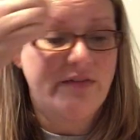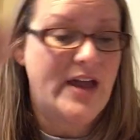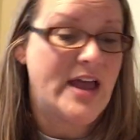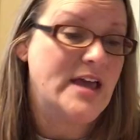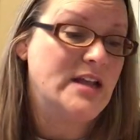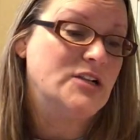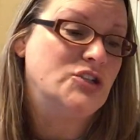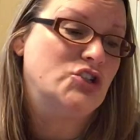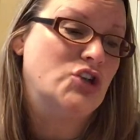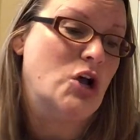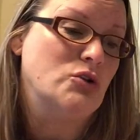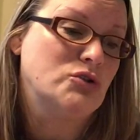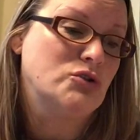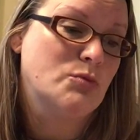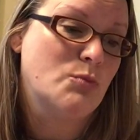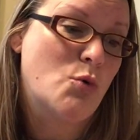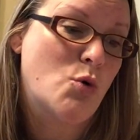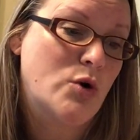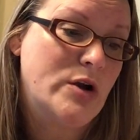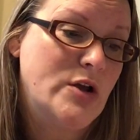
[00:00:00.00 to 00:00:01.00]
Anne and Joan's
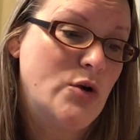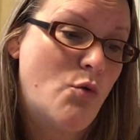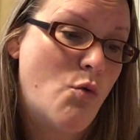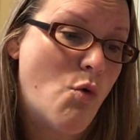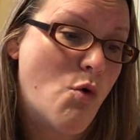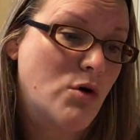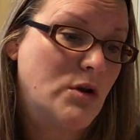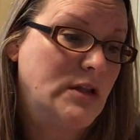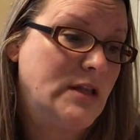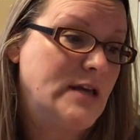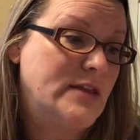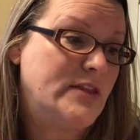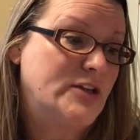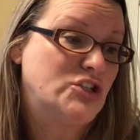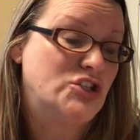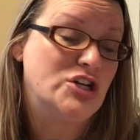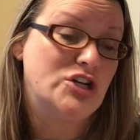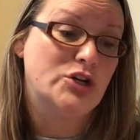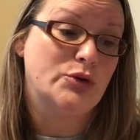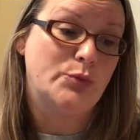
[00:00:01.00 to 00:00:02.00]
morning quarreling that
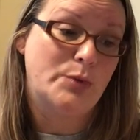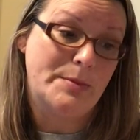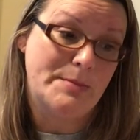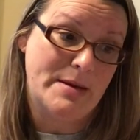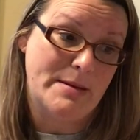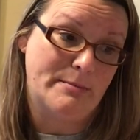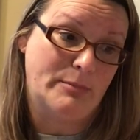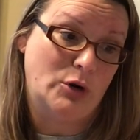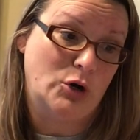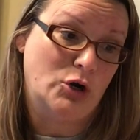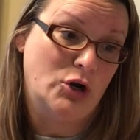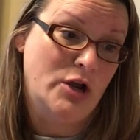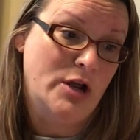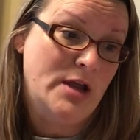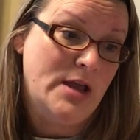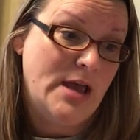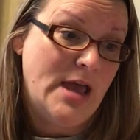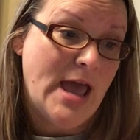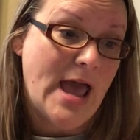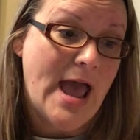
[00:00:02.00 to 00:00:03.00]
she could remember.
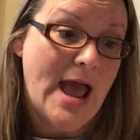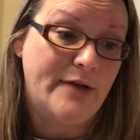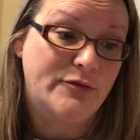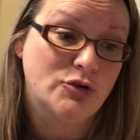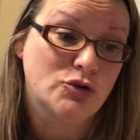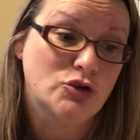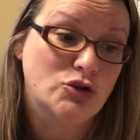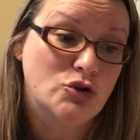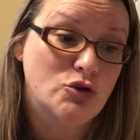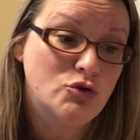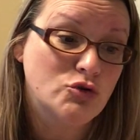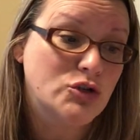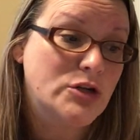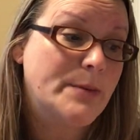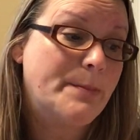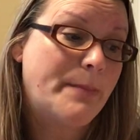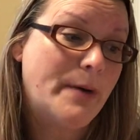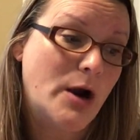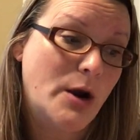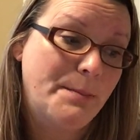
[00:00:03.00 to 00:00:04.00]
After school, she
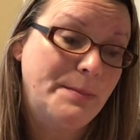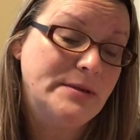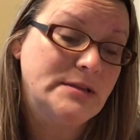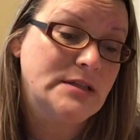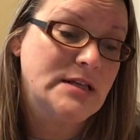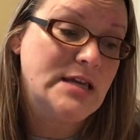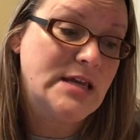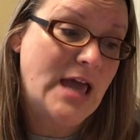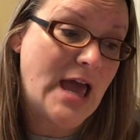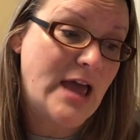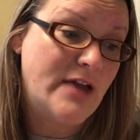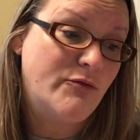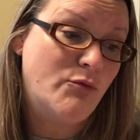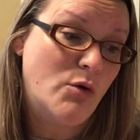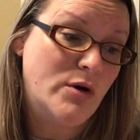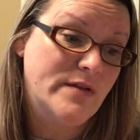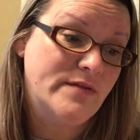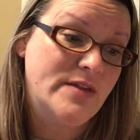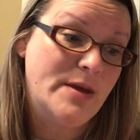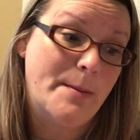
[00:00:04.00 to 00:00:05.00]
purposely gave
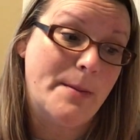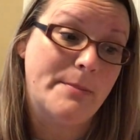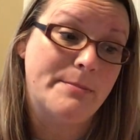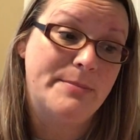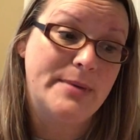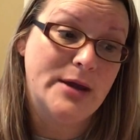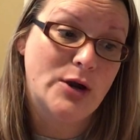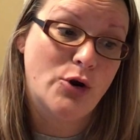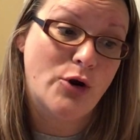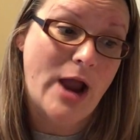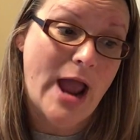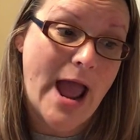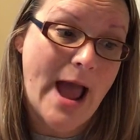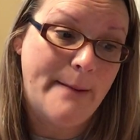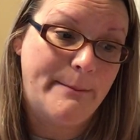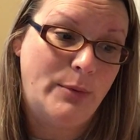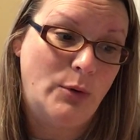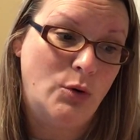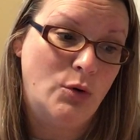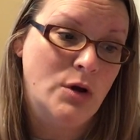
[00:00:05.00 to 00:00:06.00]
one of them a bigger
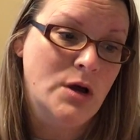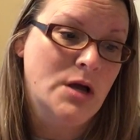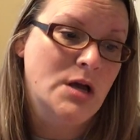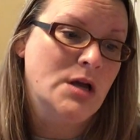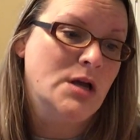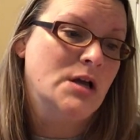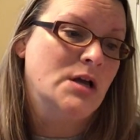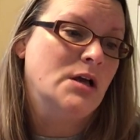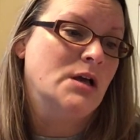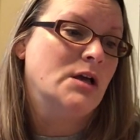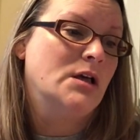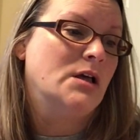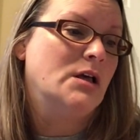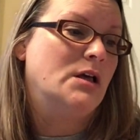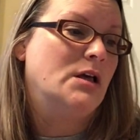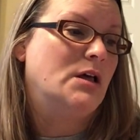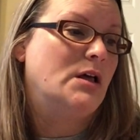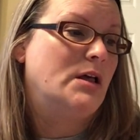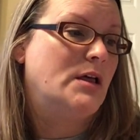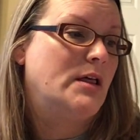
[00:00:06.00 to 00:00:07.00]
apple
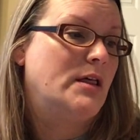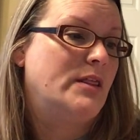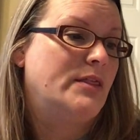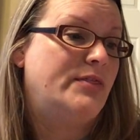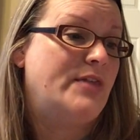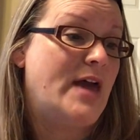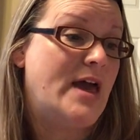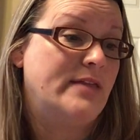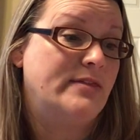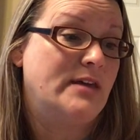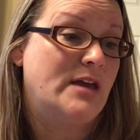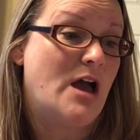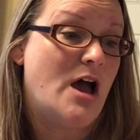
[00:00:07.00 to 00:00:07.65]
than the